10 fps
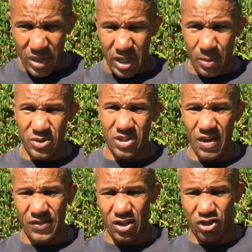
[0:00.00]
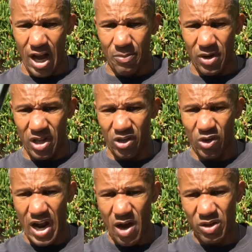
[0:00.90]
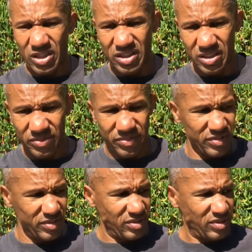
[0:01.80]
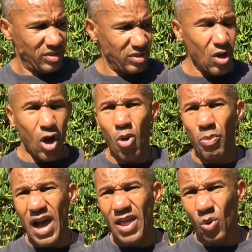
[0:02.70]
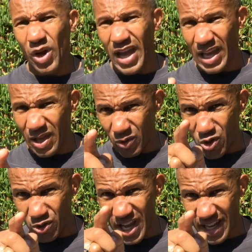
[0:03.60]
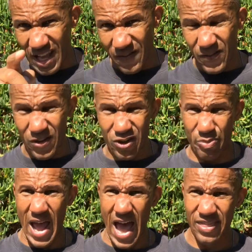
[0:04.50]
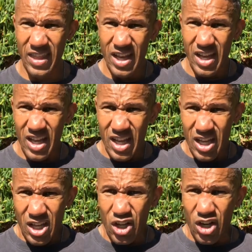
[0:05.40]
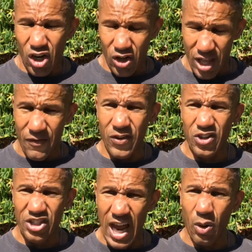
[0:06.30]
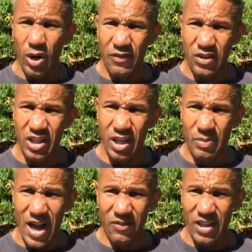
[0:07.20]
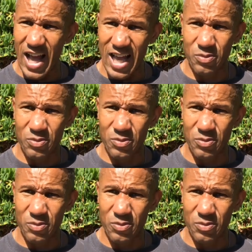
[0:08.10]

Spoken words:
Oh, by the way, when you take that first bath, or that first shower after you get back from the hospital, it's going to be the most wonderful shower of your life.